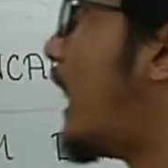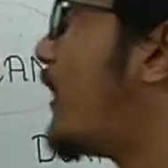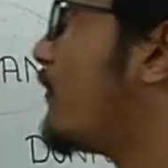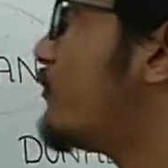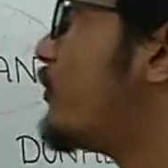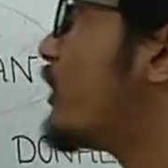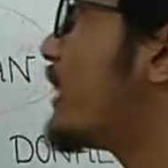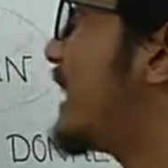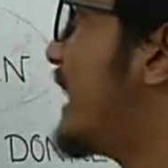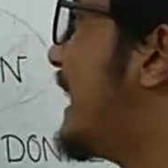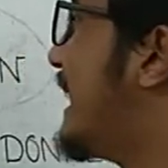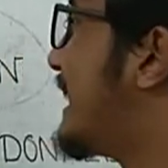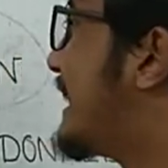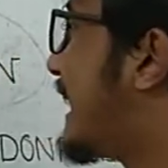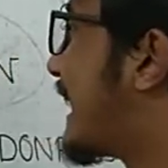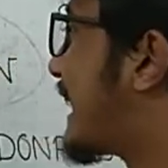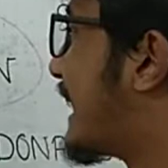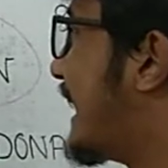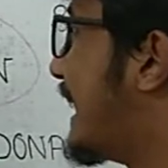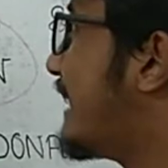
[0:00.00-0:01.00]
After killing
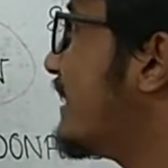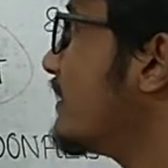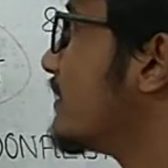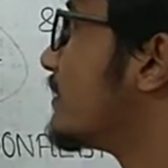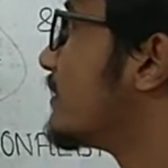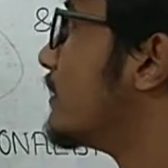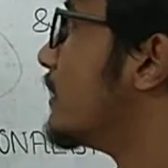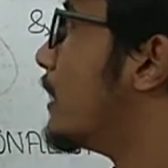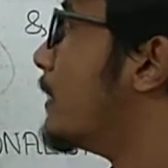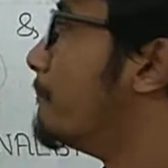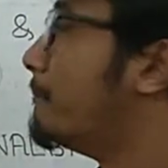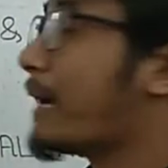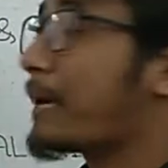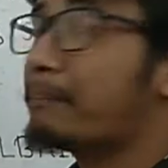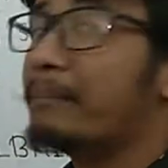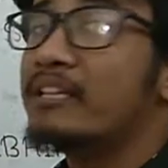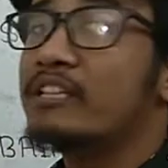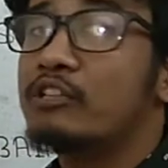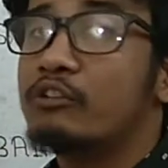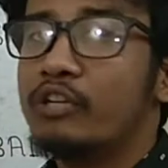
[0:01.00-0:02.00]
the king,
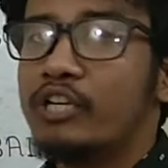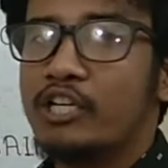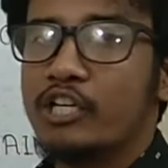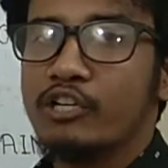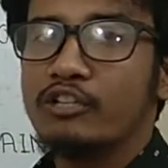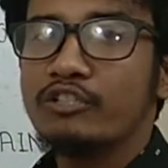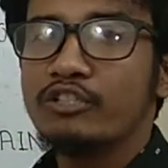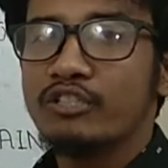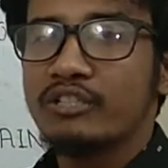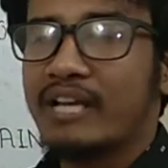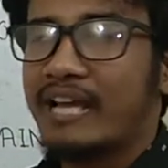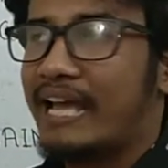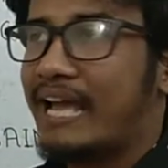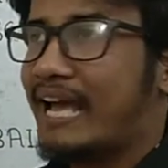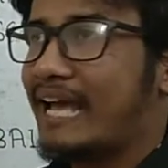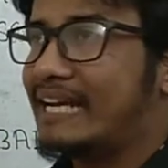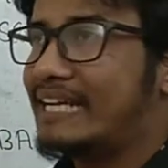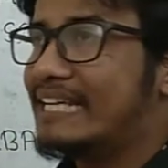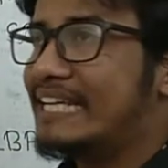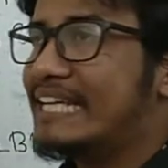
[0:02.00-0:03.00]
Macbeth returns
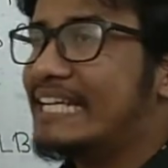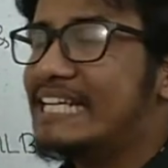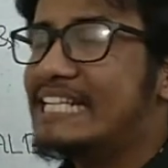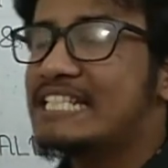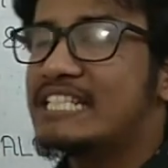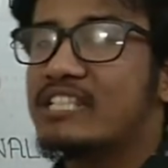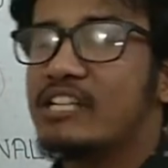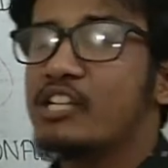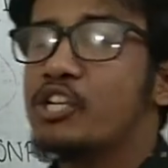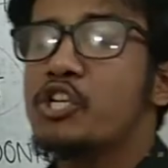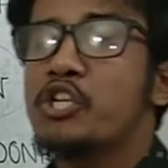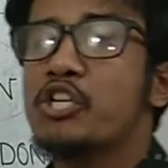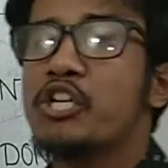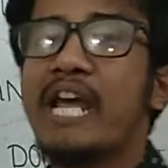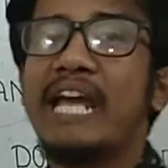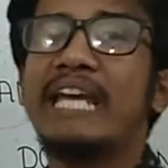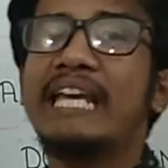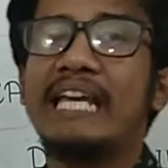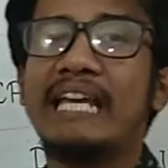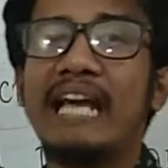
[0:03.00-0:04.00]
and he is
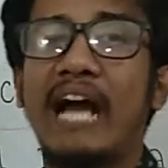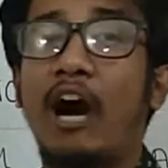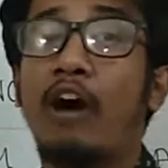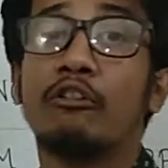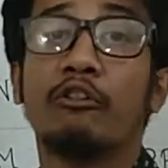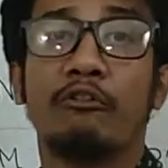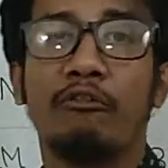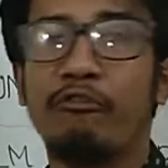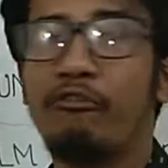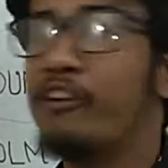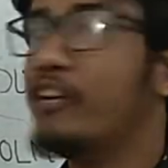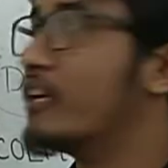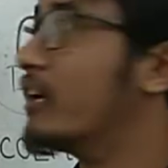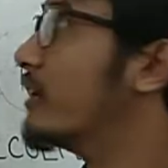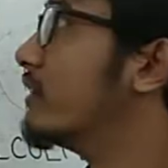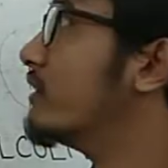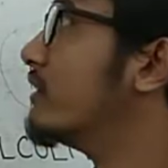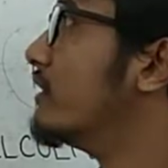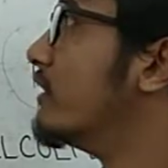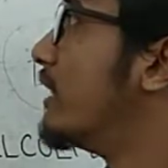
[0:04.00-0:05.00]
shaking out of
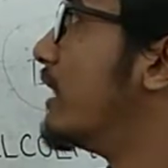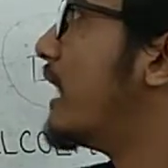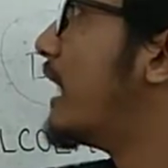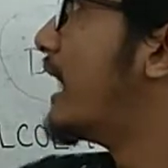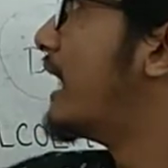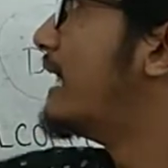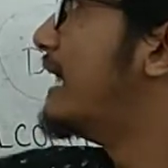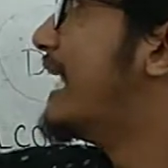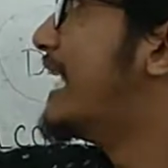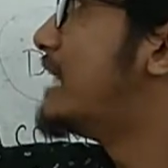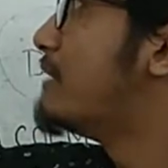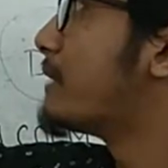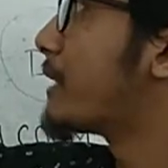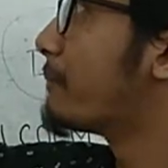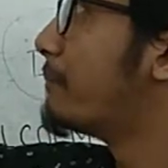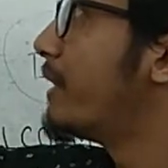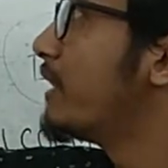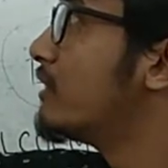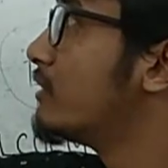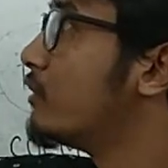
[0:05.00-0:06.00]
fear. Lady
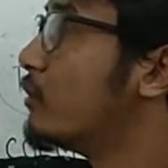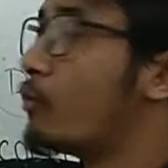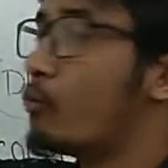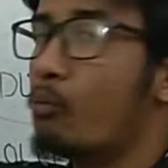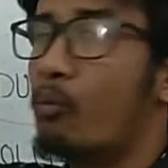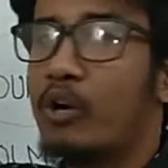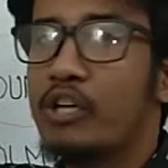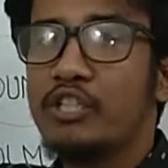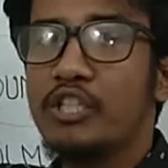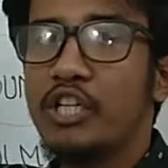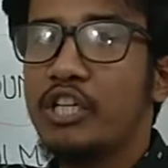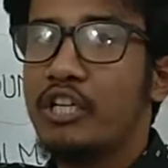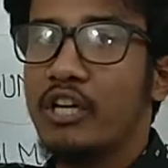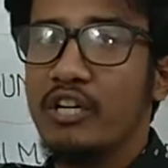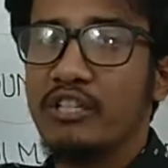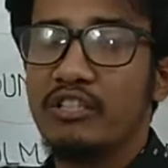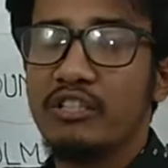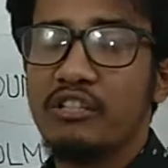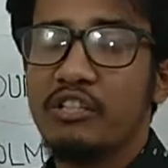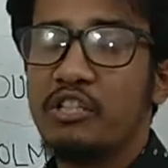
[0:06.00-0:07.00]
Macbeth, what she
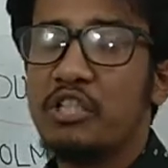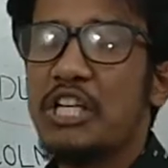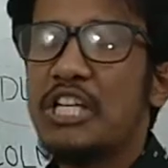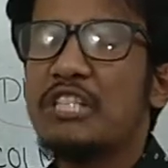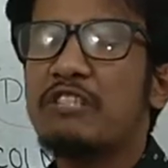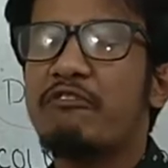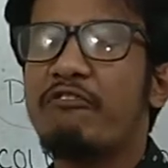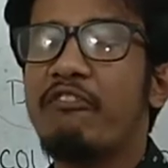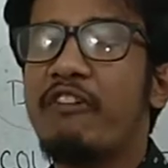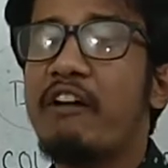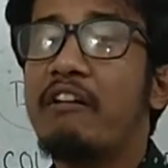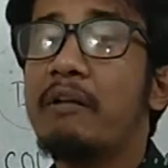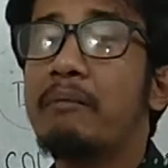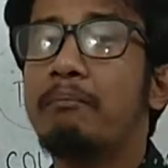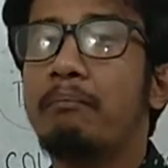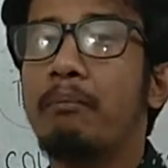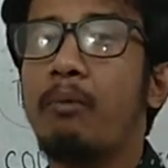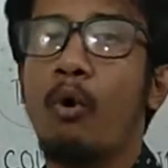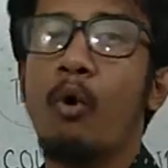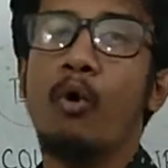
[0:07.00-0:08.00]
does, she is very
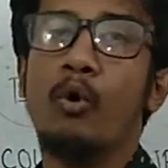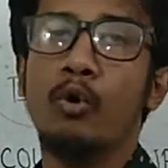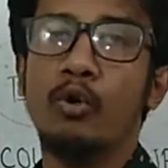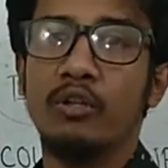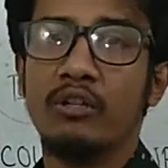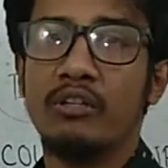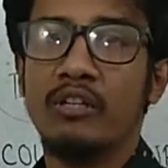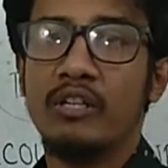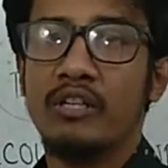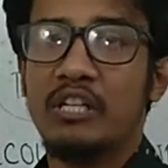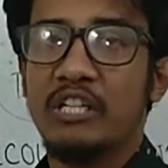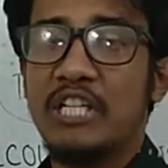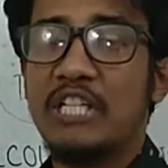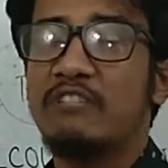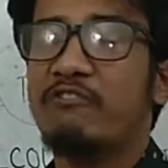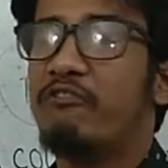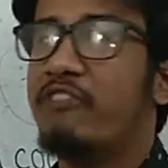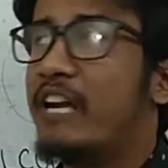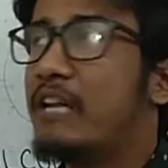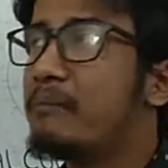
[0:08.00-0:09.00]
bold. She
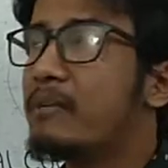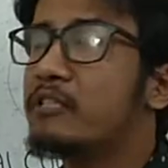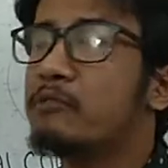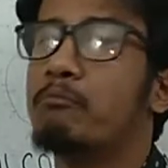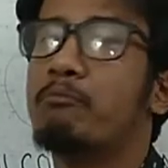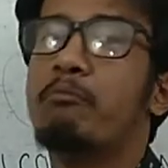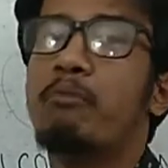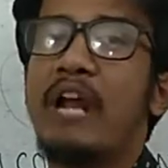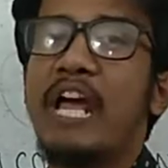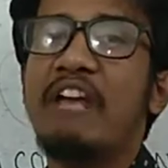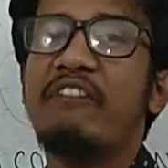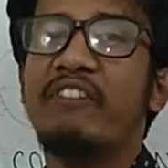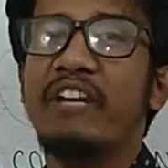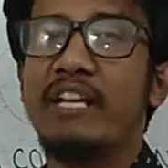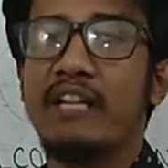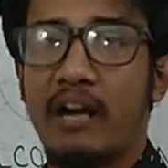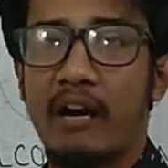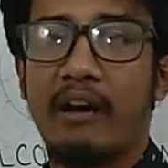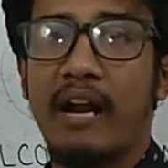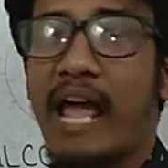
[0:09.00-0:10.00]
is very much brave
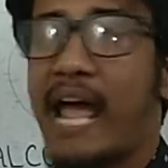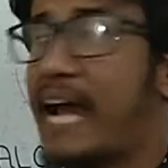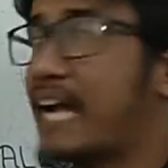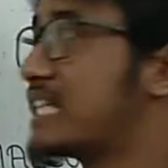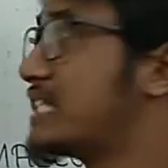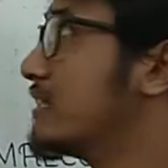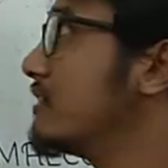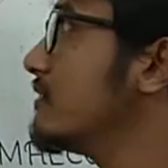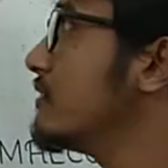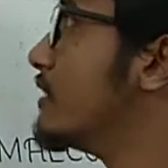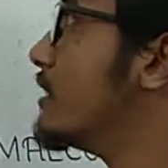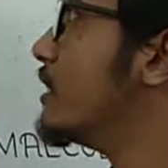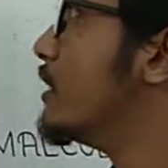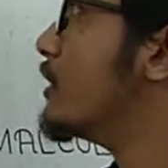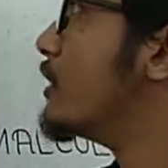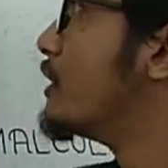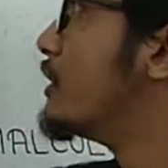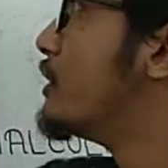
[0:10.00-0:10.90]
in her action.